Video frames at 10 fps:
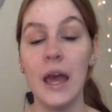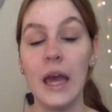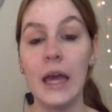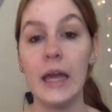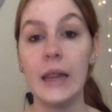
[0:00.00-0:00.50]

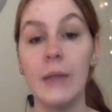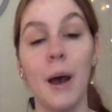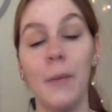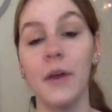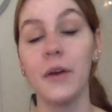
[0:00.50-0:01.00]
in the
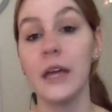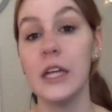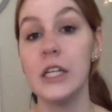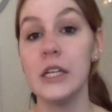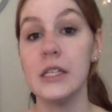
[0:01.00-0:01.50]
public
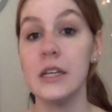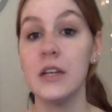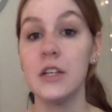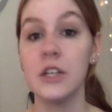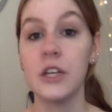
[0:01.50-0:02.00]
relations
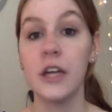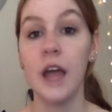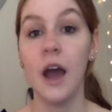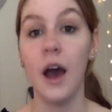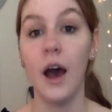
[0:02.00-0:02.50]
industry
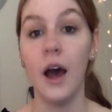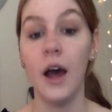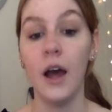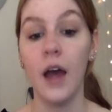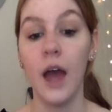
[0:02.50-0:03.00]

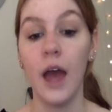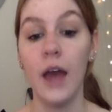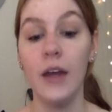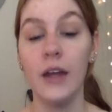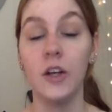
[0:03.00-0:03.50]

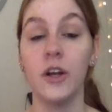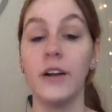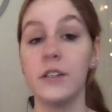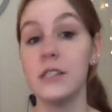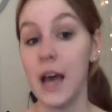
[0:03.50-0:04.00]
and in
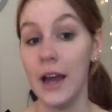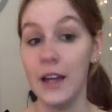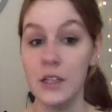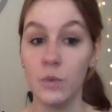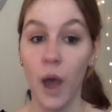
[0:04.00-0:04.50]
greater
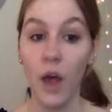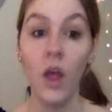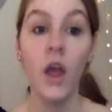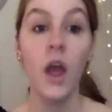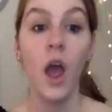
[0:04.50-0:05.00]
society as
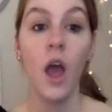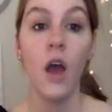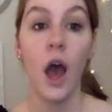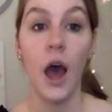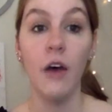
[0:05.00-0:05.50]
well.
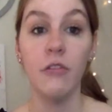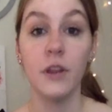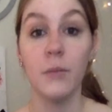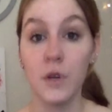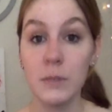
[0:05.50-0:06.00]
For
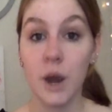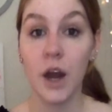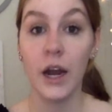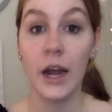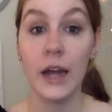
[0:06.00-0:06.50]
the most
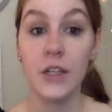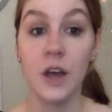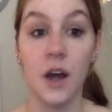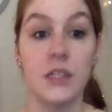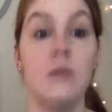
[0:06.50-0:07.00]
part, it
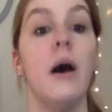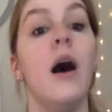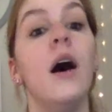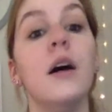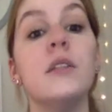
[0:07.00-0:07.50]
talks
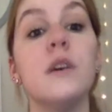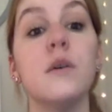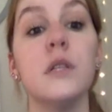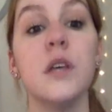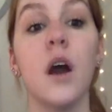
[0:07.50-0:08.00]
about a
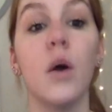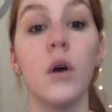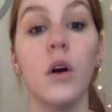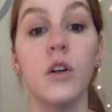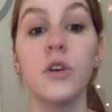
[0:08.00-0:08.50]

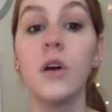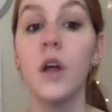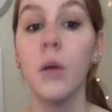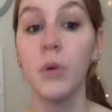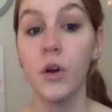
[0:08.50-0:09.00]

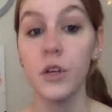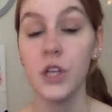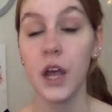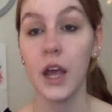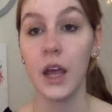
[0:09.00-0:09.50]
socio-cultural approach
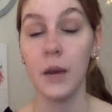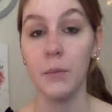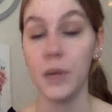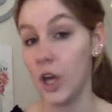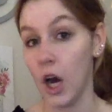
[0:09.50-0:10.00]
in
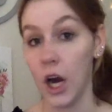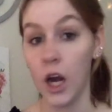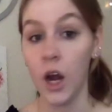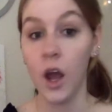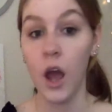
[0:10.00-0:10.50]
PR,